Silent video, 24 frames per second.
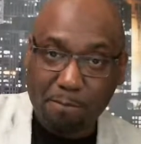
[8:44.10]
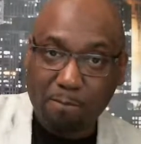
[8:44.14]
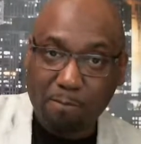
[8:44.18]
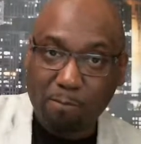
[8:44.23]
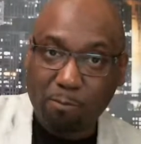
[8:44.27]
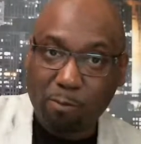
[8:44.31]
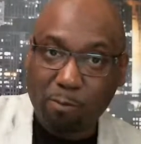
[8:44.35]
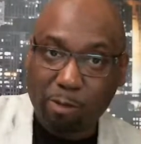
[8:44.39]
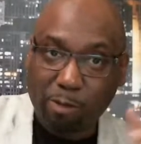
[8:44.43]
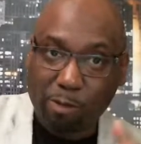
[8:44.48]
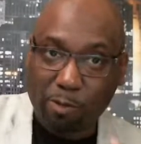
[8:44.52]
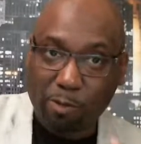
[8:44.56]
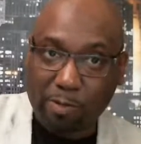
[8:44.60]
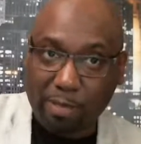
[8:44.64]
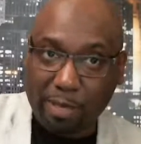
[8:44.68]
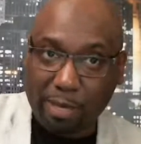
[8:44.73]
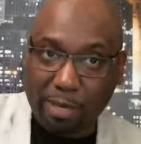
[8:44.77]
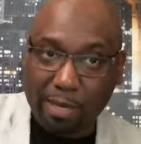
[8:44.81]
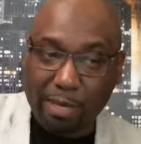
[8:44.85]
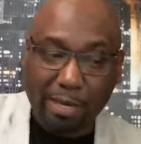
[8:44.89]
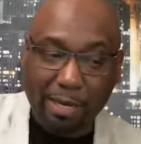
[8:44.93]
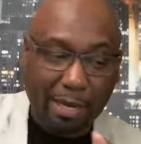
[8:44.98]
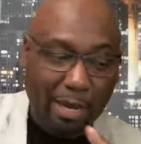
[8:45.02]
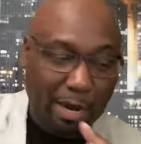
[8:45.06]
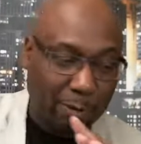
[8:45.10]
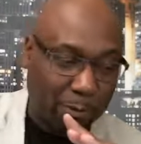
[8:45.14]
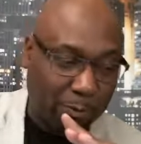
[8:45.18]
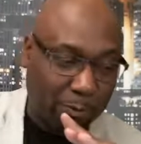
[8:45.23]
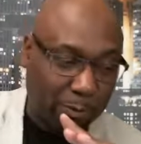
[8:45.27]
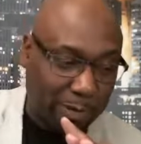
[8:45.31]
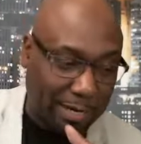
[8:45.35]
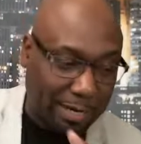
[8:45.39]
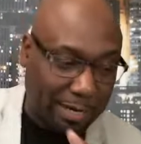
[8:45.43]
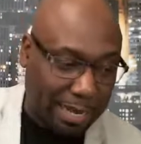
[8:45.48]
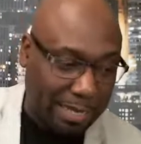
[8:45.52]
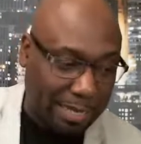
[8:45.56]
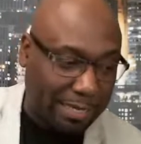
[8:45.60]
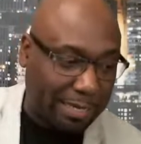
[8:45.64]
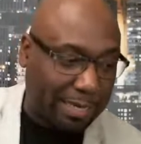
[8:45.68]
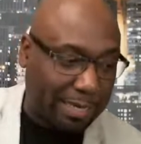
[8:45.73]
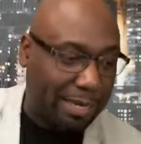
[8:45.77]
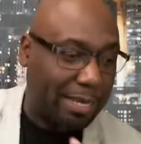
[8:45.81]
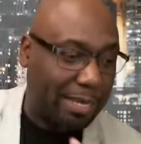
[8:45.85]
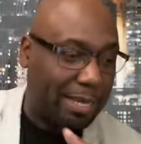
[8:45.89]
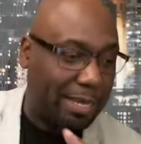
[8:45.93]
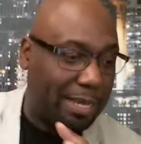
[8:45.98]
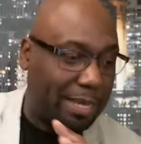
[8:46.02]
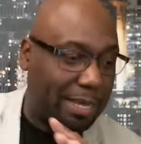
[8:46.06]
What do you think? Are we running late
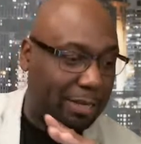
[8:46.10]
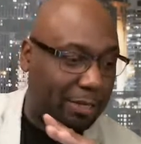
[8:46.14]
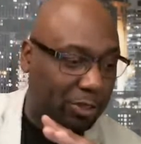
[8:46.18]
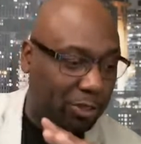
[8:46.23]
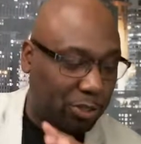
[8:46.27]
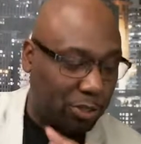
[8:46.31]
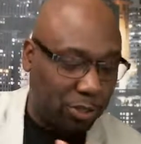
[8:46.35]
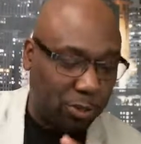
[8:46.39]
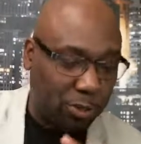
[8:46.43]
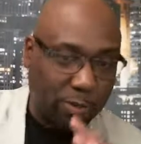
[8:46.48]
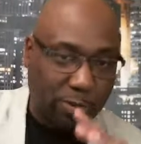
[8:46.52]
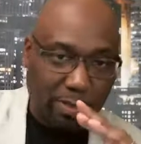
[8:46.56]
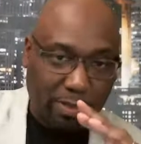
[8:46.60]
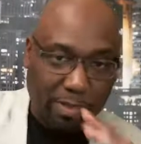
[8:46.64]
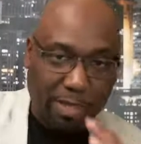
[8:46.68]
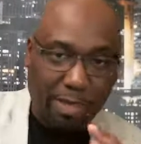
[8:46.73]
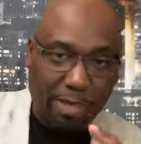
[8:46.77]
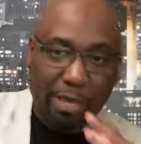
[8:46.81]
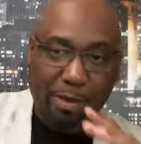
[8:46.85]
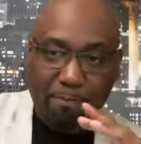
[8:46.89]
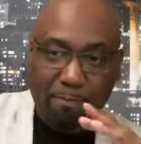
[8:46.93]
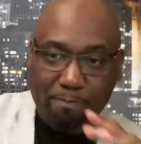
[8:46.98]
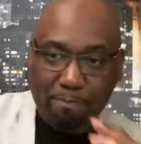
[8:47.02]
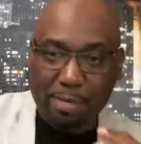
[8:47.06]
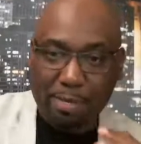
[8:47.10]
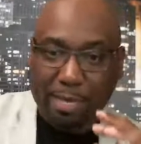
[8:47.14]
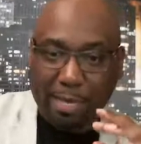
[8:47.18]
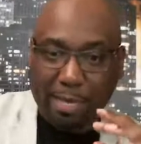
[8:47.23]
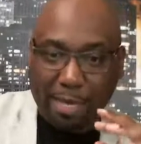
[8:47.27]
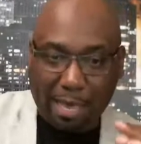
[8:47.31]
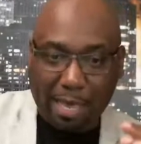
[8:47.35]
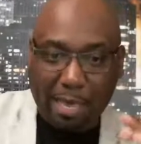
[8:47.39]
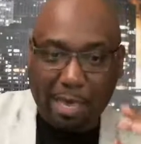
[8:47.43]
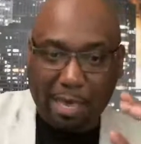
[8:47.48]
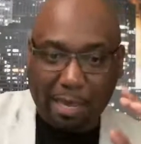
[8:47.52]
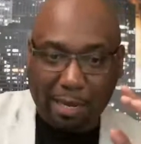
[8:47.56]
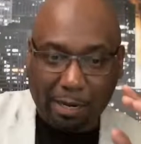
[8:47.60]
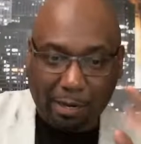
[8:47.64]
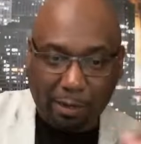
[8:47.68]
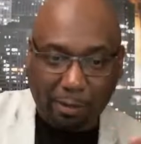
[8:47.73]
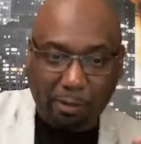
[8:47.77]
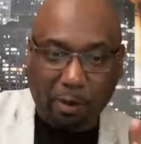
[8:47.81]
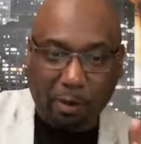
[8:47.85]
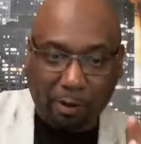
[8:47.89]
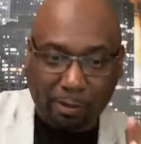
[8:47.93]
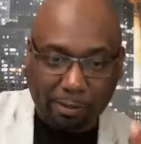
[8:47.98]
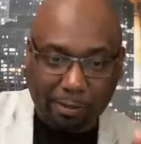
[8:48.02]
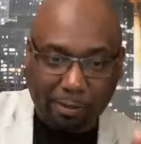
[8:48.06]
again? Should there be a
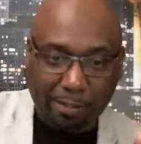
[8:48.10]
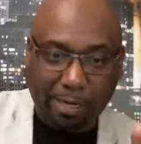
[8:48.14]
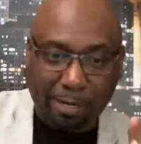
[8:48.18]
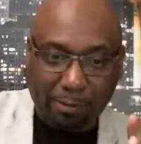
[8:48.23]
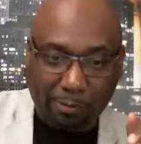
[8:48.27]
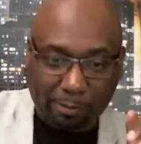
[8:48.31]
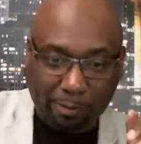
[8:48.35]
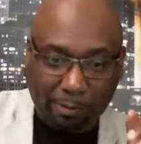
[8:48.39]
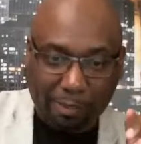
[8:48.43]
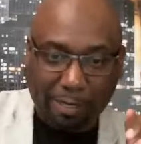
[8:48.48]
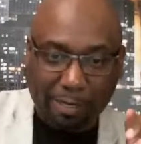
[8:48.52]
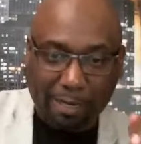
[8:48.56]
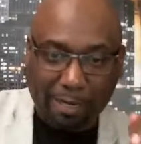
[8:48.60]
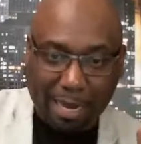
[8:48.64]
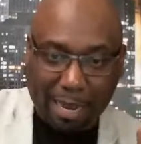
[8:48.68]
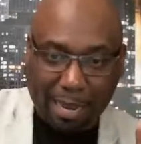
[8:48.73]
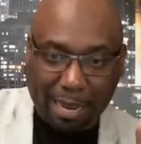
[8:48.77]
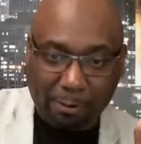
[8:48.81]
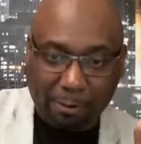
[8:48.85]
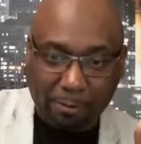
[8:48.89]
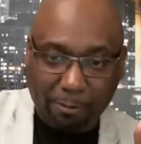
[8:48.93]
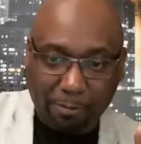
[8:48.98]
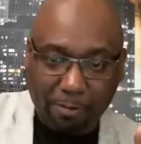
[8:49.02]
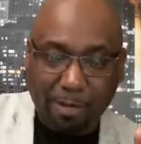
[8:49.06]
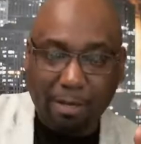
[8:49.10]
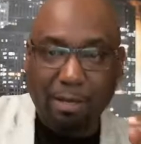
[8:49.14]
lockdown now?